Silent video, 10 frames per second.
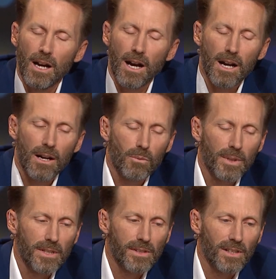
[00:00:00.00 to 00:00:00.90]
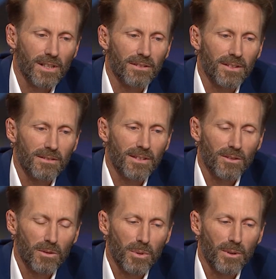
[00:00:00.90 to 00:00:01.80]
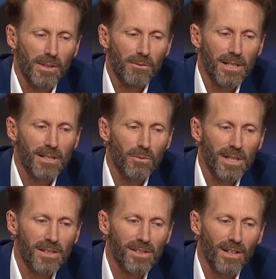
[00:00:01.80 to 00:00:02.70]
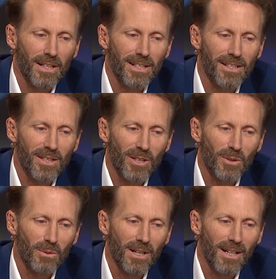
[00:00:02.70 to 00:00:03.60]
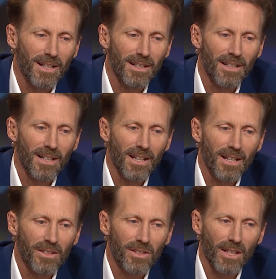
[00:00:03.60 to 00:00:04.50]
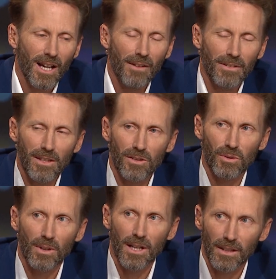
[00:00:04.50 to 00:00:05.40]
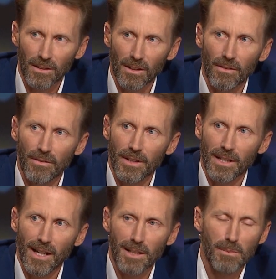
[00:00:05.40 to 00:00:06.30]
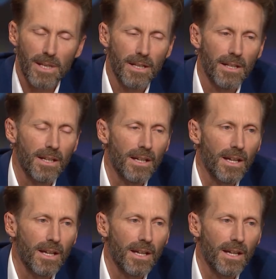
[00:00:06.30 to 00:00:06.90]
Good point. We decided to cover the trial of the gunman